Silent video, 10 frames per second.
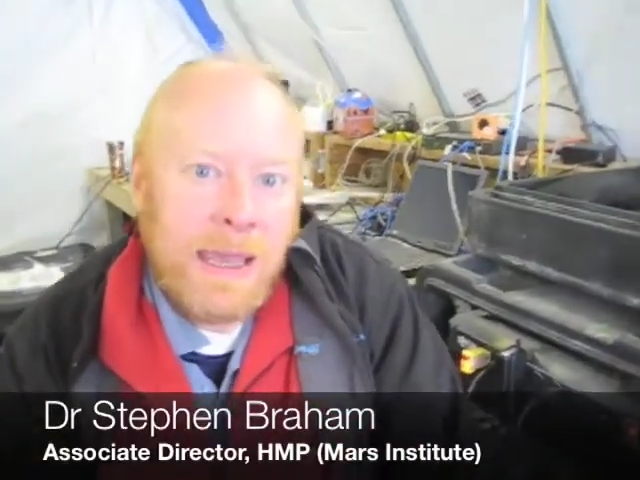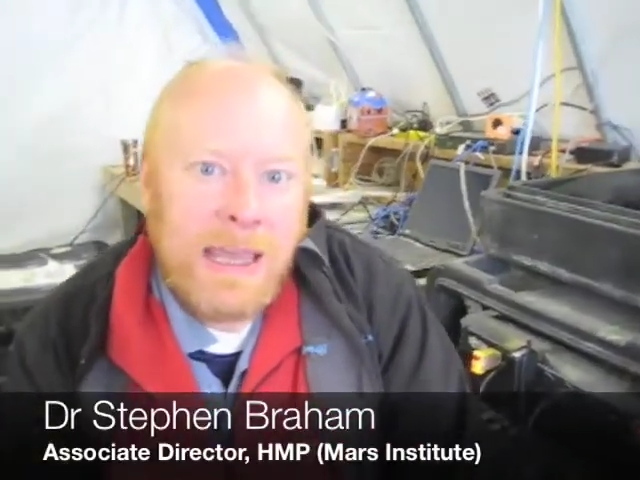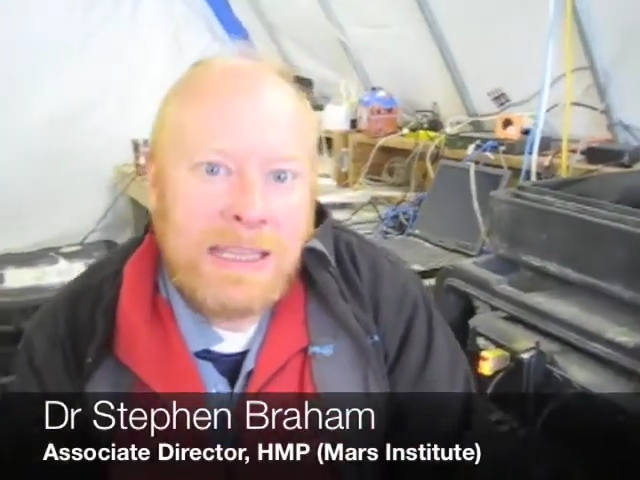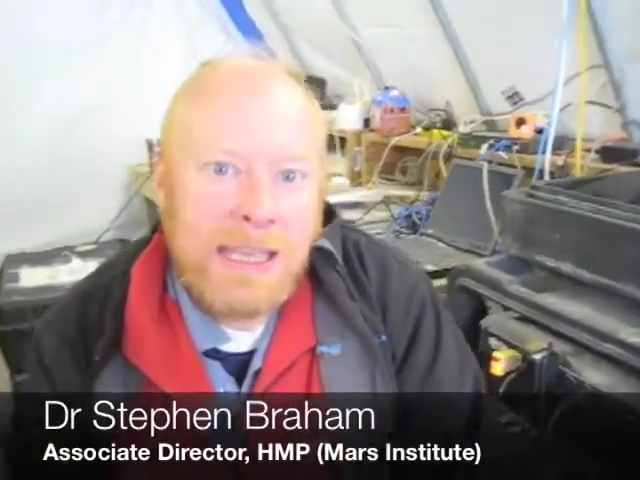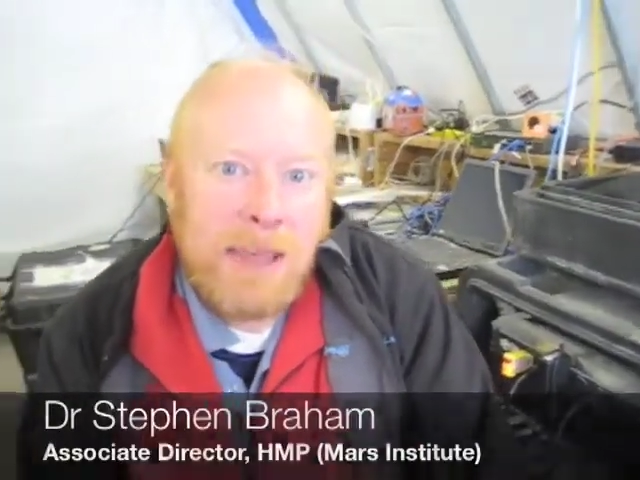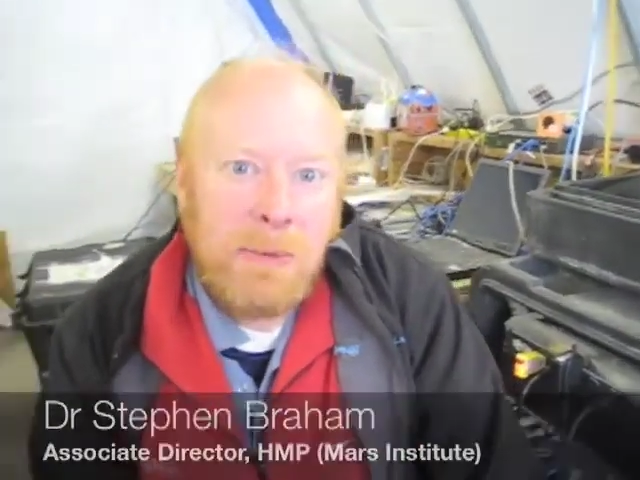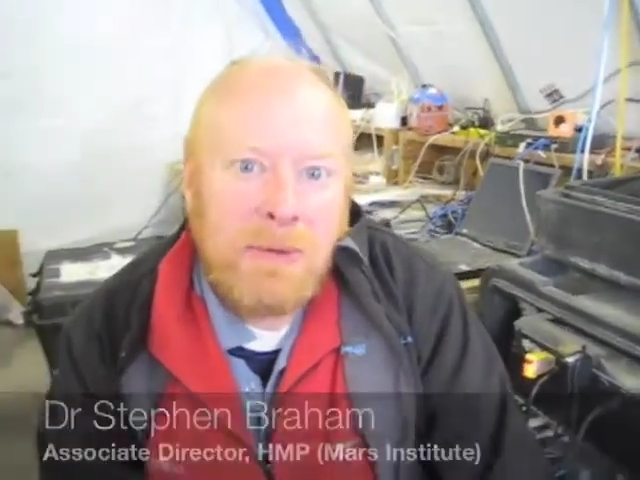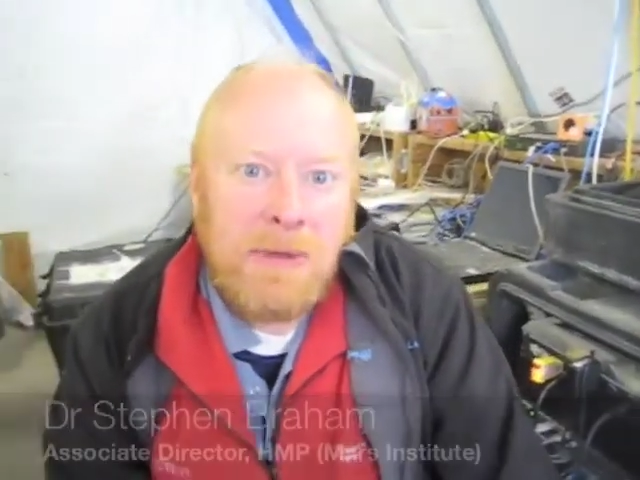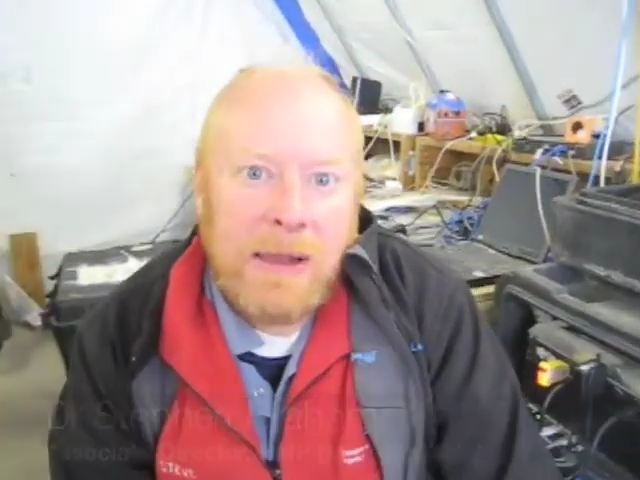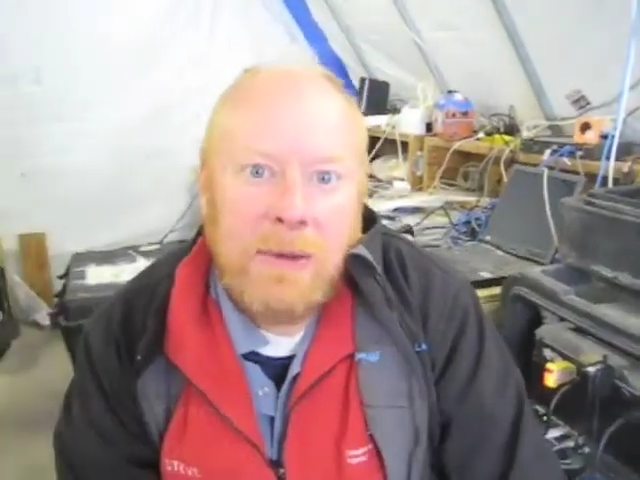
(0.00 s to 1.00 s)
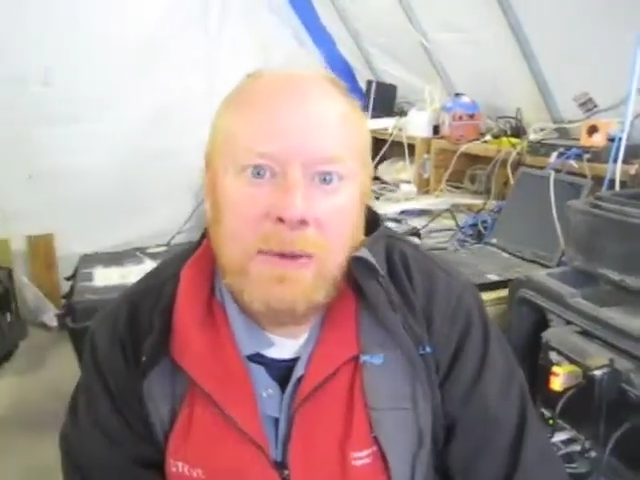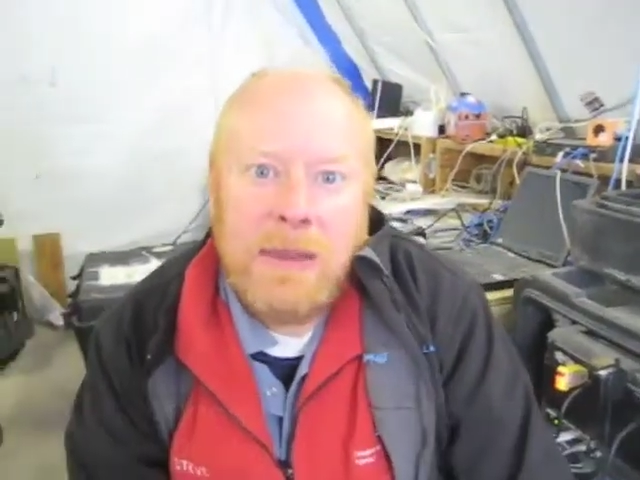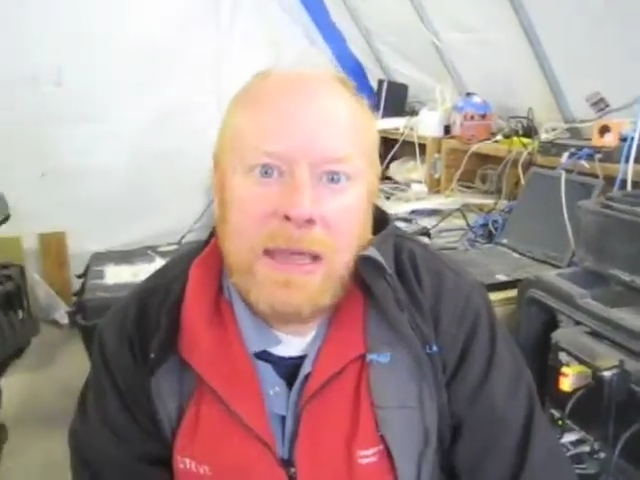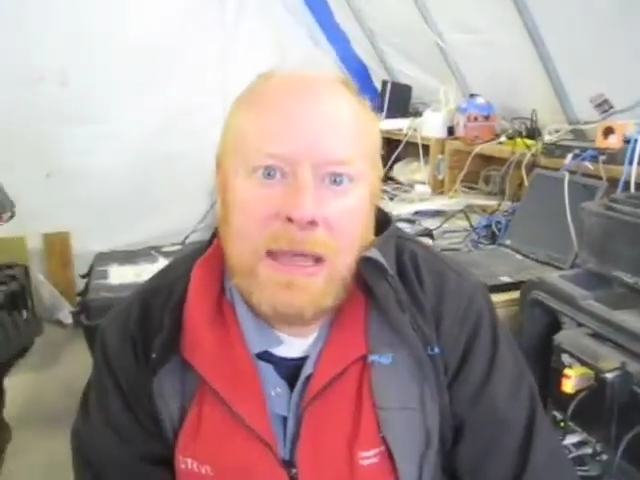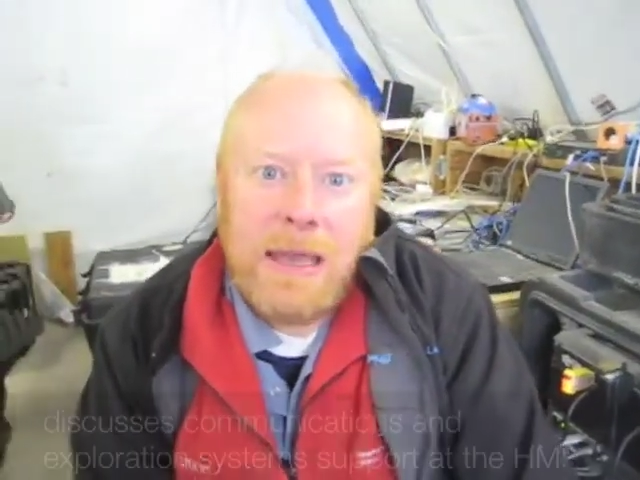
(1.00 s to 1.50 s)
It's here that we run all of
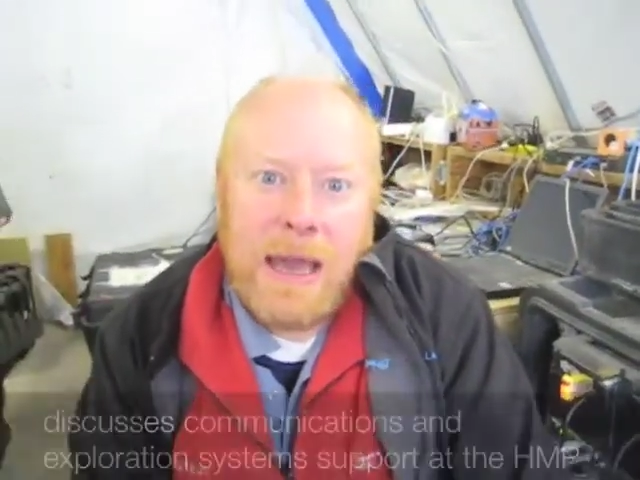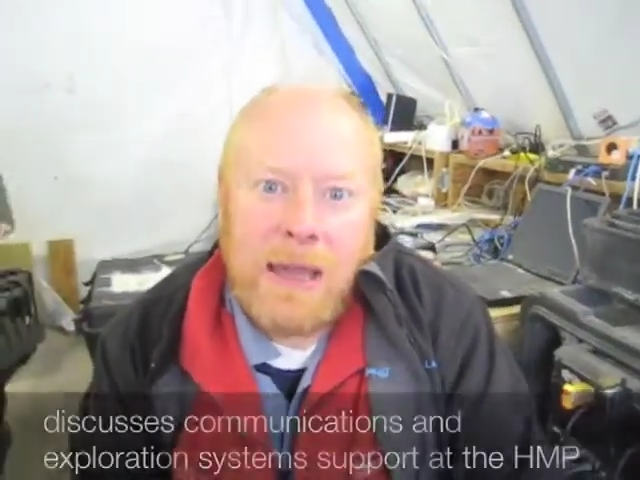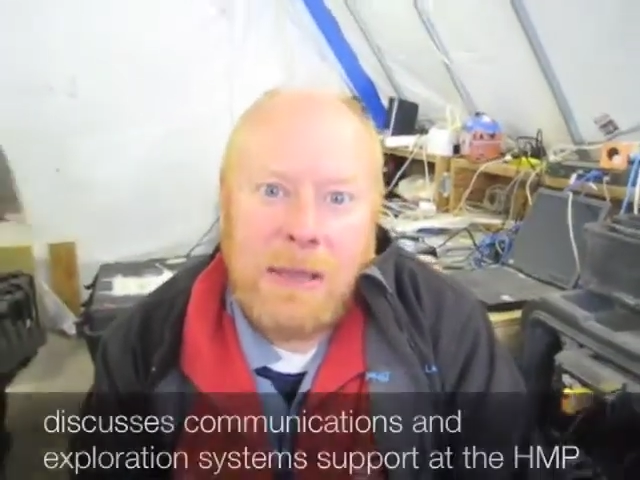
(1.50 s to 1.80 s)
the